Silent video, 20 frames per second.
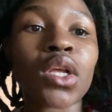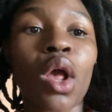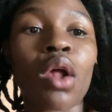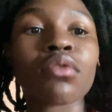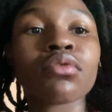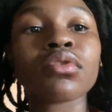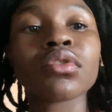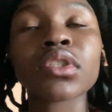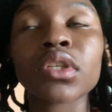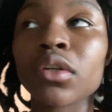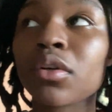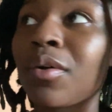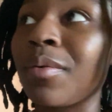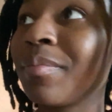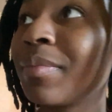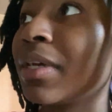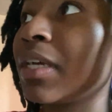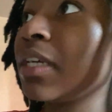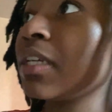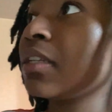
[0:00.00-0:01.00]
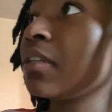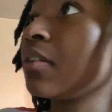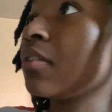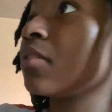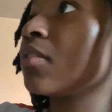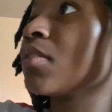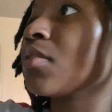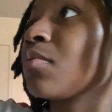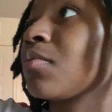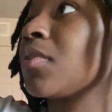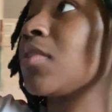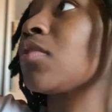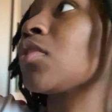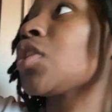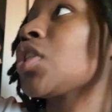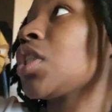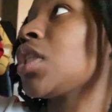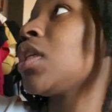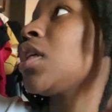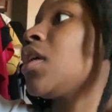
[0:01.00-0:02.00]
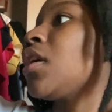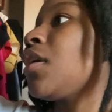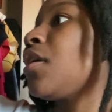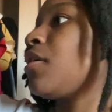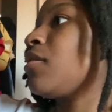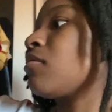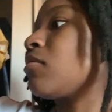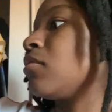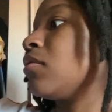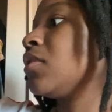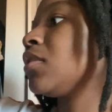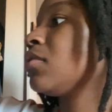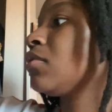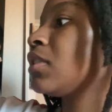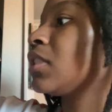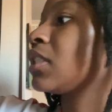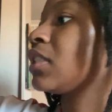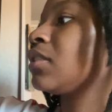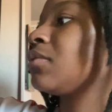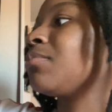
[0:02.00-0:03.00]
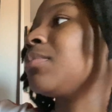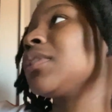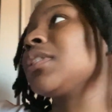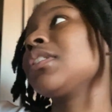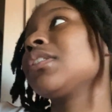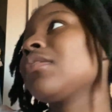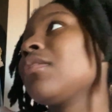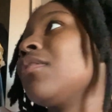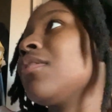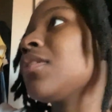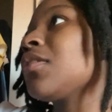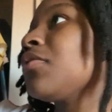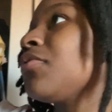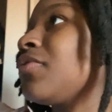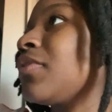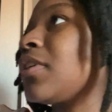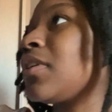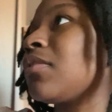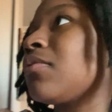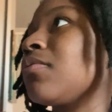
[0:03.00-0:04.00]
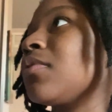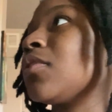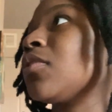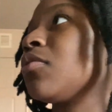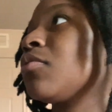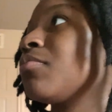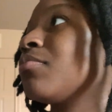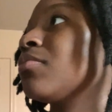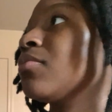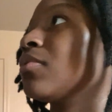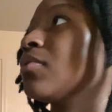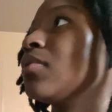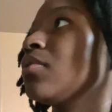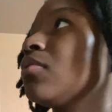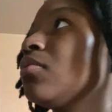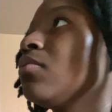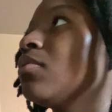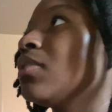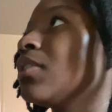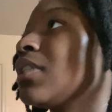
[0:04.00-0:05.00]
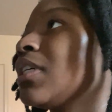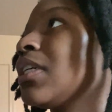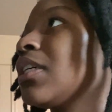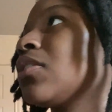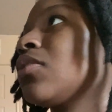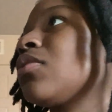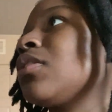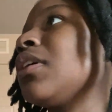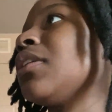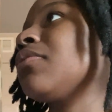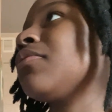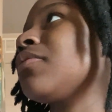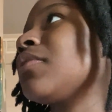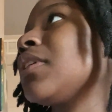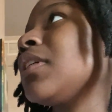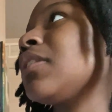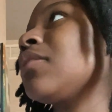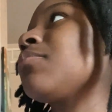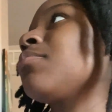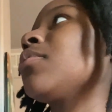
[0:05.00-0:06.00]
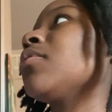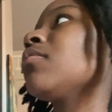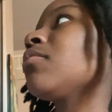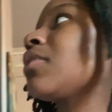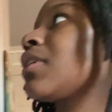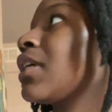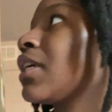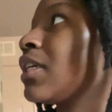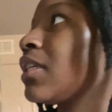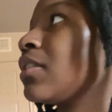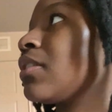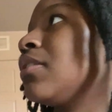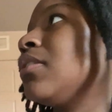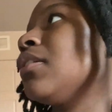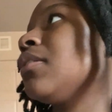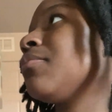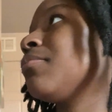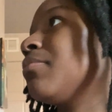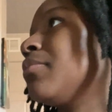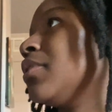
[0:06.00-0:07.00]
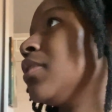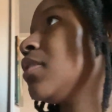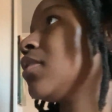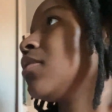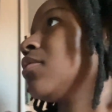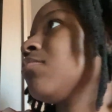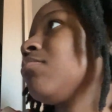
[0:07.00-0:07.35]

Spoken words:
hoes get on my nerves, real real nigga, but it's hard to find a real loose ass, straight ass, broke ass, dumb bitch.